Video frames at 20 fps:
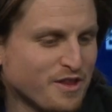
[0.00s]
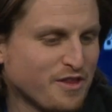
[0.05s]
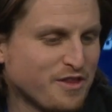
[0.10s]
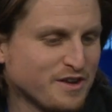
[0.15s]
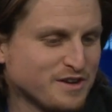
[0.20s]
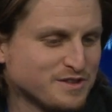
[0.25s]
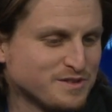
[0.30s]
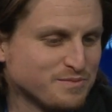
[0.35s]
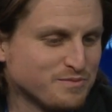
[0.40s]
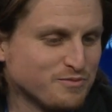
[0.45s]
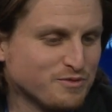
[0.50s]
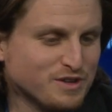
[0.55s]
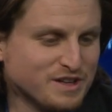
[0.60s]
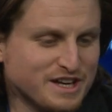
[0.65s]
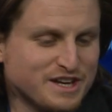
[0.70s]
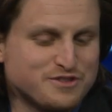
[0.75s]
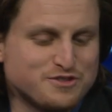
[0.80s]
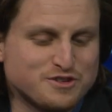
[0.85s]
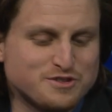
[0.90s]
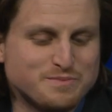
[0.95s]
the things really
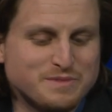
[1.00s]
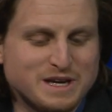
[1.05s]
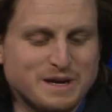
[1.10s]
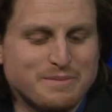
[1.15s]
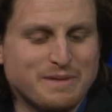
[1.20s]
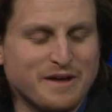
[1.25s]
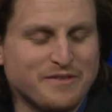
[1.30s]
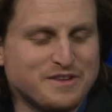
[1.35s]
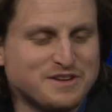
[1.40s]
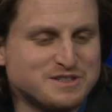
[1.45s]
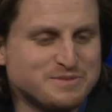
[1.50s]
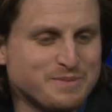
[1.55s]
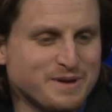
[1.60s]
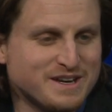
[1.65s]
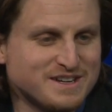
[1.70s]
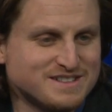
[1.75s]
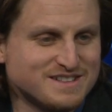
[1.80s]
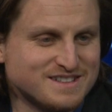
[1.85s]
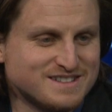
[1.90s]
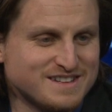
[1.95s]
interests me about this
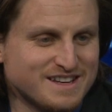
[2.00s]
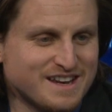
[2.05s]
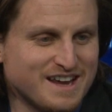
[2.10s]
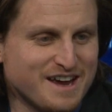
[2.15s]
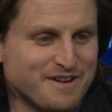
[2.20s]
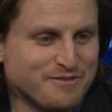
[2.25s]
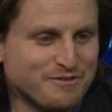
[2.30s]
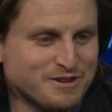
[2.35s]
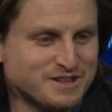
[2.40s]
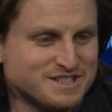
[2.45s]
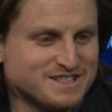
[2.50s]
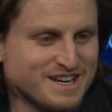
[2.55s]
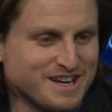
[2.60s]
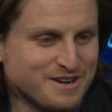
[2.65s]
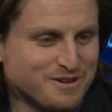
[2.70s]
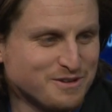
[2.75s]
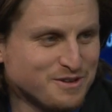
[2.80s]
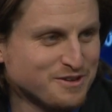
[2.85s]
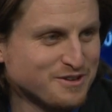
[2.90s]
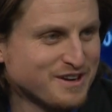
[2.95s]
space is that every
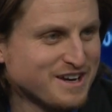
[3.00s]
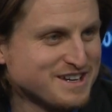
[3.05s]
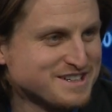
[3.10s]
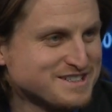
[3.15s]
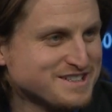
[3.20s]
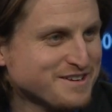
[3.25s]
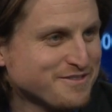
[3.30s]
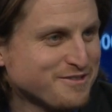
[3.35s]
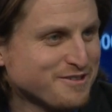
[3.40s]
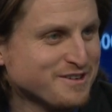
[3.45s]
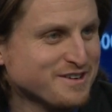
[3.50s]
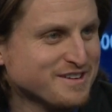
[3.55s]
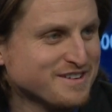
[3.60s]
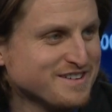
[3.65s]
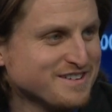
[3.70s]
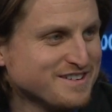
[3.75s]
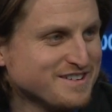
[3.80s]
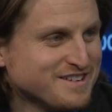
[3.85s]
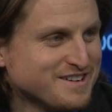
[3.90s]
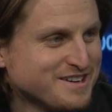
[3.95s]
stakeholder has different
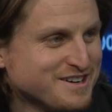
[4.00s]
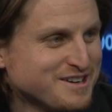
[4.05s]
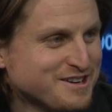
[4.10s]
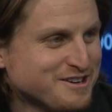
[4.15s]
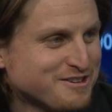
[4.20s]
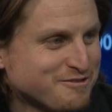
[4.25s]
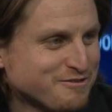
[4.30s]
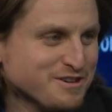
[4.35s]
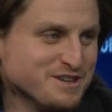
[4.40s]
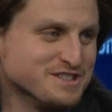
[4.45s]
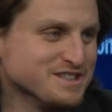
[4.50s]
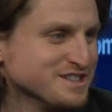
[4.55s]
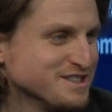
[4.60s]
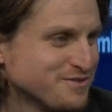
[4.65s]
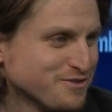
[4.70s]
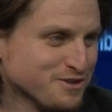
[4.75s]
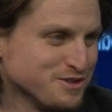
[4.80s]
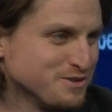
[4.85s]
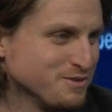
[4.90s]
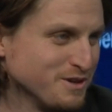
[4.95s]
reasons
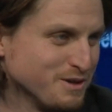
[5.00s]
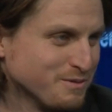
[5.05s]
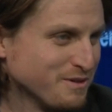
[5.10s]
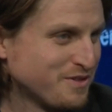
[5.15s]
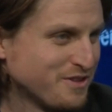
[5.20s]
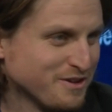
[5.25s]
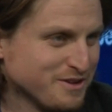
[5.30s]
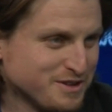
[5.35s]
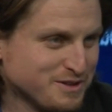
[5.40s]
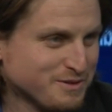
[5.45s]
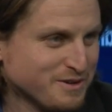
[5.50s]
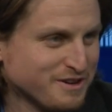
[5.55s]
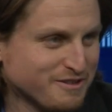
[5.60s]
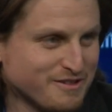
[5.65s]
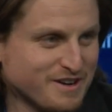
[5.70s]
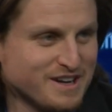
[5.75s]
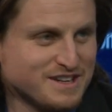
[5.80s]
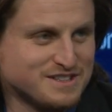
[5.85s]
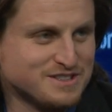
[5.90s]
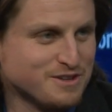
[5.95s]
for doing what they're doing,
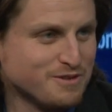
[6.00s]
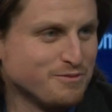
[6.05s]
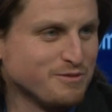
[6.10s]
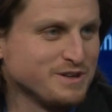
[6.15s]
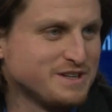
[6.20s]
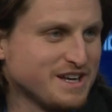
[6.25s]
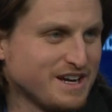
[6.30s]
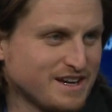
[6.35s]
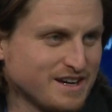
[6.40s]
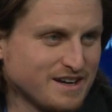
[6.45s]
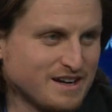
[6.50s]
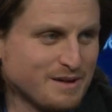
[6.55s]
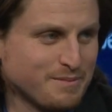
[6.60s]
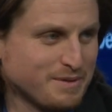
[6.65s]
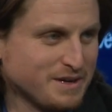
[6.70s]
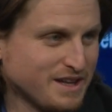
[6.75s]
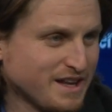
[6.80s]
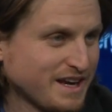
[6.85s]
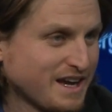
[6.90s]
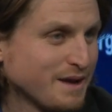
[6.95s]
right? So if we take a
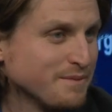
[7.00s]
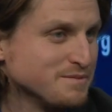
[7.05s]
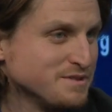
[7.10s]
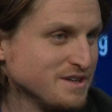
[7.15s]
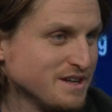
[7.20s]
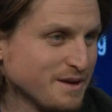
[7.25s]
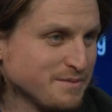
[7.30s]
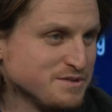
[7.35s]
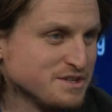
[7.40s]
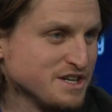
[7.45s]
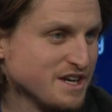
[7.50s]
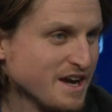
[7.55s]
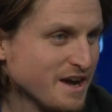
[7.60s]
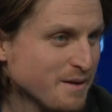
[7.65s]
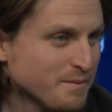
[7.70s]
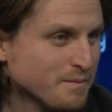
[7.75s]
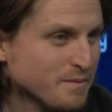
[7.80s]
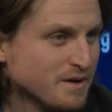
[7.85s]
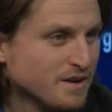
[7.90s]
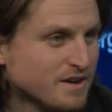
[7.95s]
company like
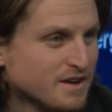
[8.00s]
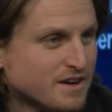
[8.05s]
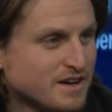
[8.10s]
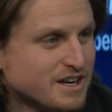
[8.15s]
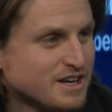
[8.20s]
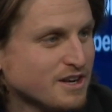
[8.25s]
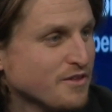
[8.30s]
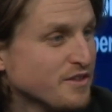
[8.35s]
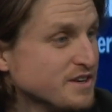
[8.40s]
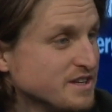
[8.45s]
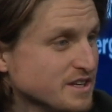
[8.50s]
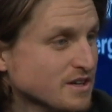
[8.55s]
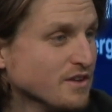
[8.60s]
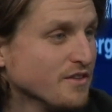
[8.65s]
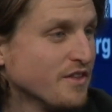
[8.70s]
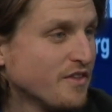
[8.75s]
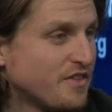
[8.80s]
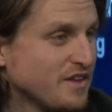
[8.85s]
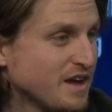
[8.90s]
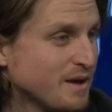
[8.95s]
MGM, you know, the deal
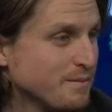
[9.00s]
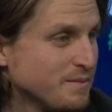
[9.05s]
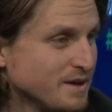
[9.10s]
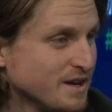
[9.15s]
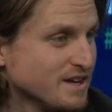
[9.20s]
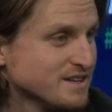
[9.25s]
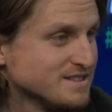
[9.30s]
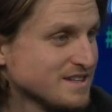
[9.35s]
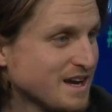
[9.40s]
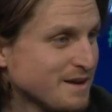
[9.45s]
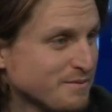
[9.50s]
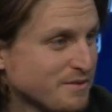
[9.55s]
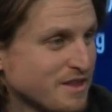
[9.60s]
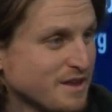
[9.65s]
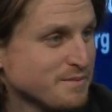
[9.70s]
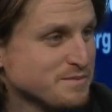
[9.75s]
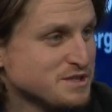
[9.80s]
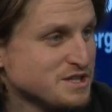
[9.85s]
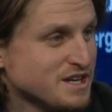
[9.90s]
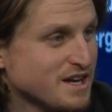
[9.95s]
that the NBA signed with
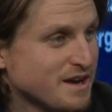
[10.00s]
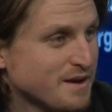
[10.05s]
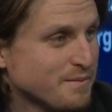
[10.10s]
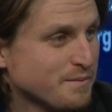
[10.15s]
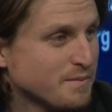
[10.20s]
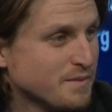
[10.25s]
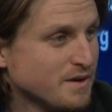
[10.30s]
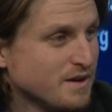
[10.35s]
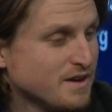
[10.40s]
MGM,